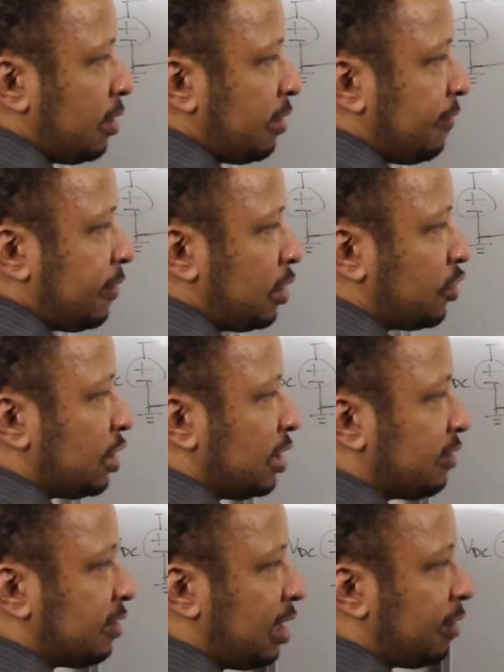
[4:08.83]
the function
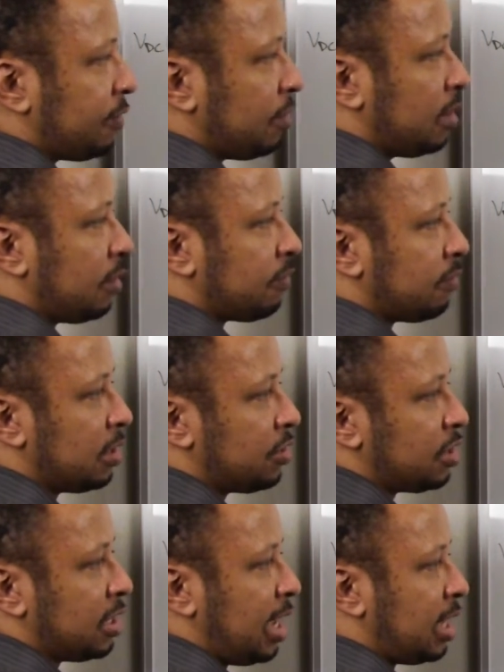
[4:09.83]
itself, you
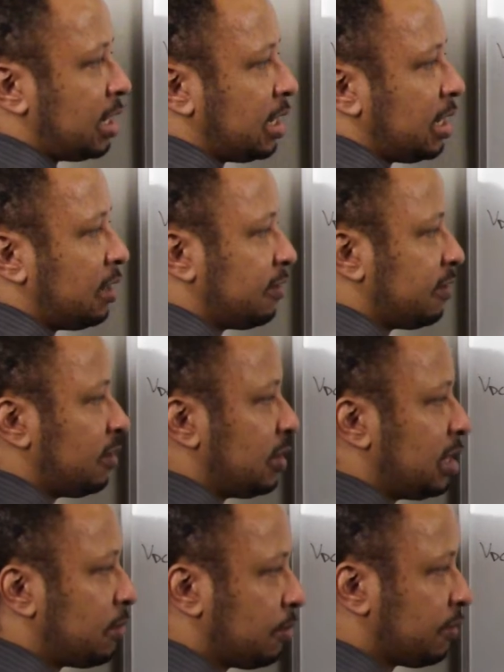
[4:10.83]
differentiate it, and it still
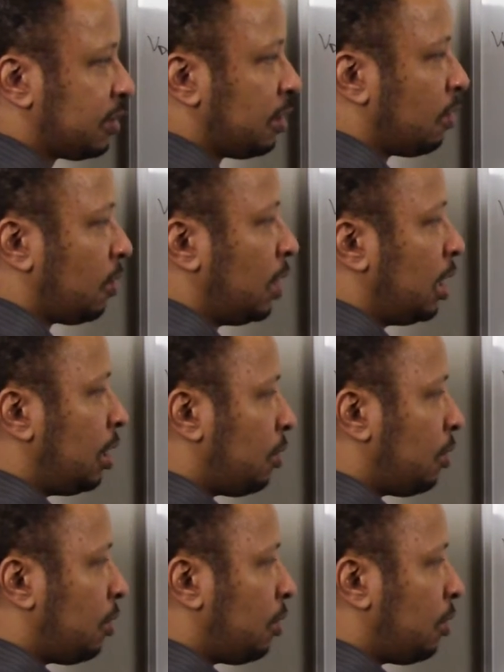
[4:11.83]
equals 0.